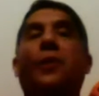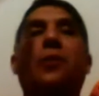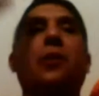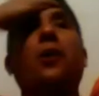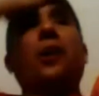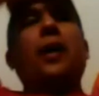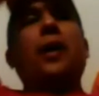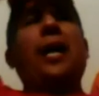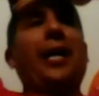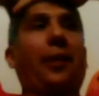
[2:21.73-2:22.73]
So
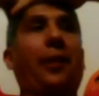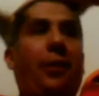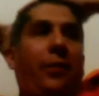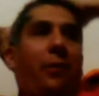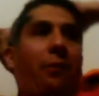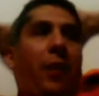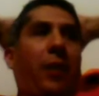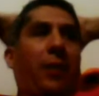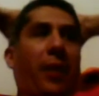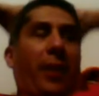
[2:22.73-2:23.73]
I don't know. To me,
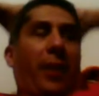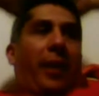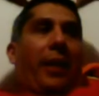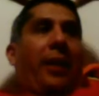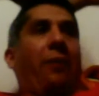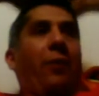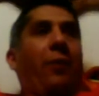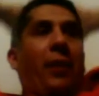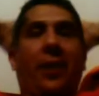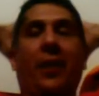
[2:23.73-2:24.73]
it's like, I've already
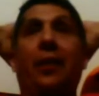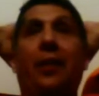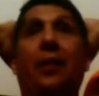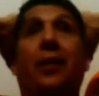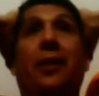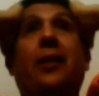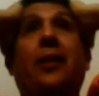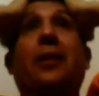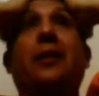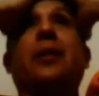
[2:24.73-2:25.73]
seen it.
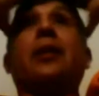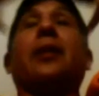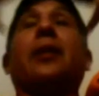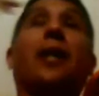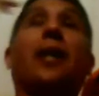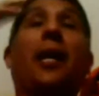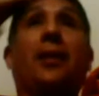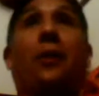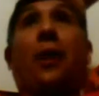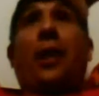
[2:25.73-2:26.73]
It's. I
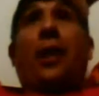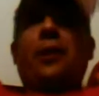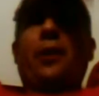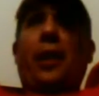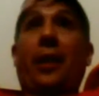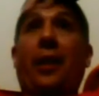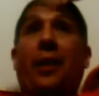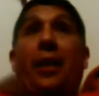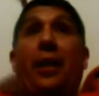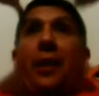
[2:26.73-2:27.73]
don't. I like the
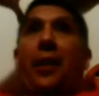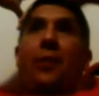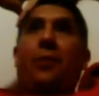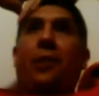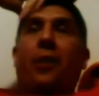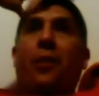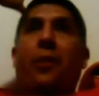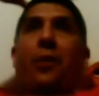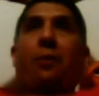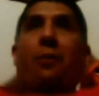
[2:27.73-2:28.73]
guy, but I don't agree
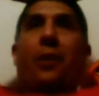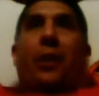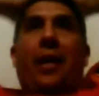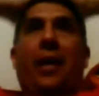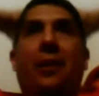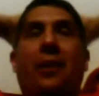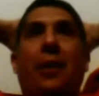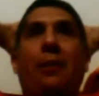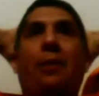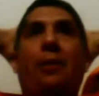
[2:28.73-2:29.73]
with him being cast as
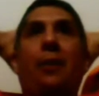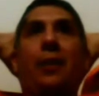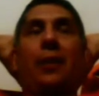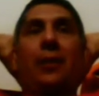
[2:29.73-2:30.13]
Captain America.